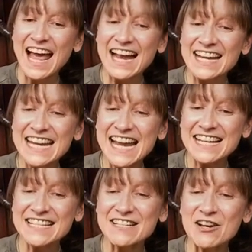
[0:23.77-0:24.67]
And
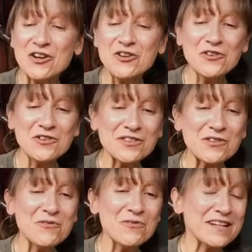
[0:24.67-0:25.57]
yet, not
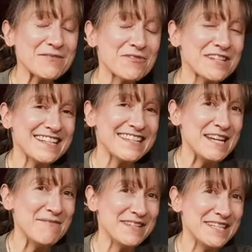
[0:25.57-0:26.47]
all is what it
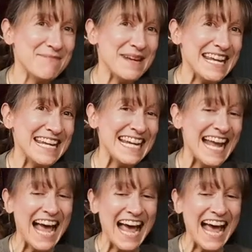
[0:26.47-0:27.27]
seems to be.